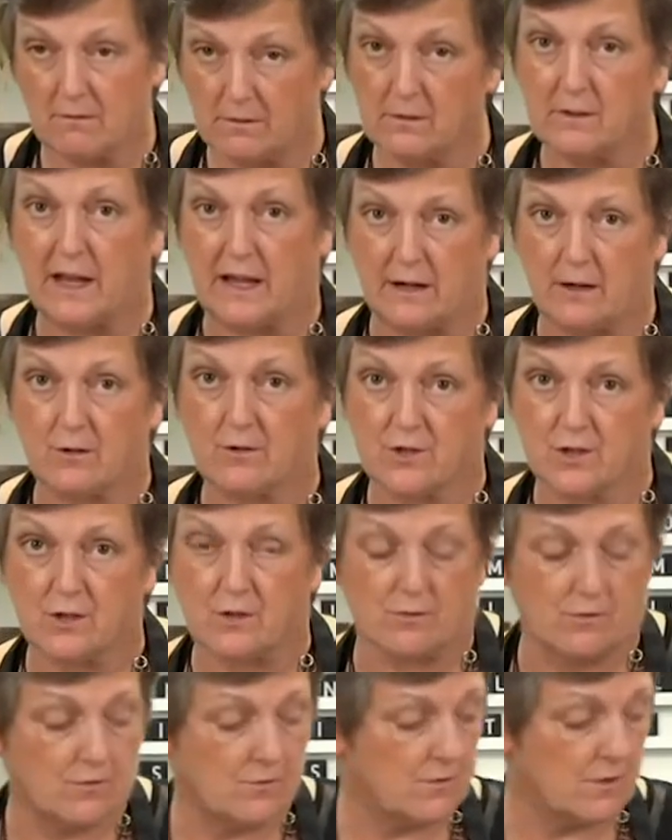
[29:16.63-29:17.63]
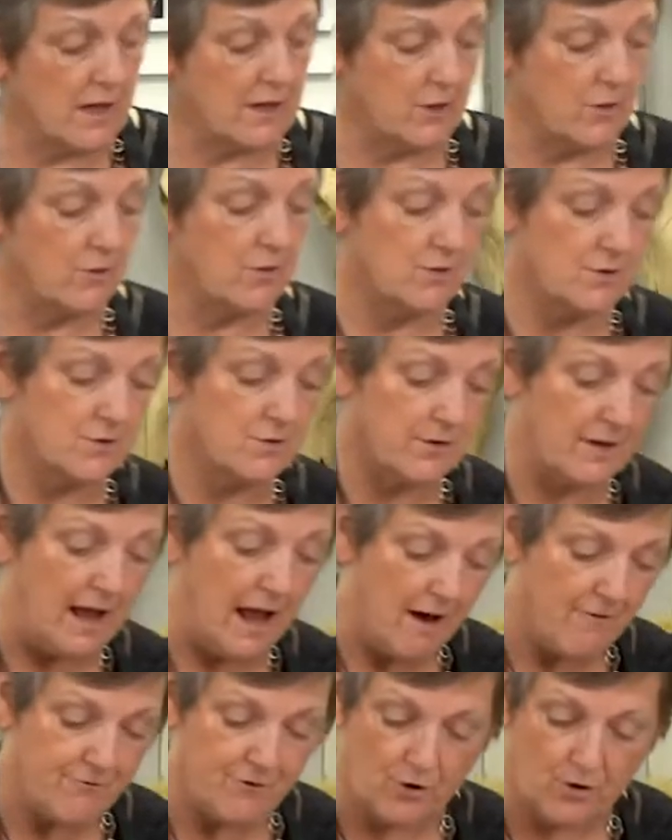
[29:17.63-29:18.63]
later too, like you can do it
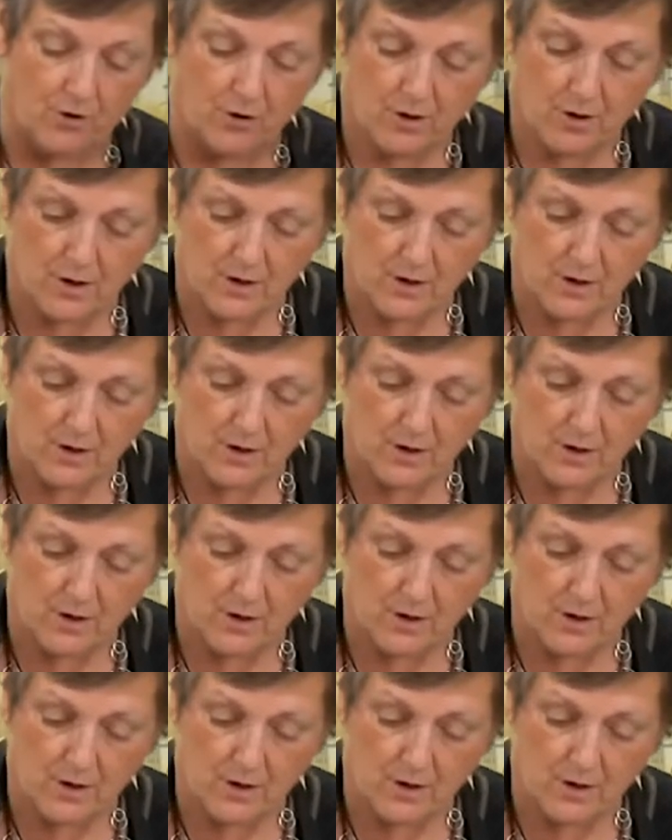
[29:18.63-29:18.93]
after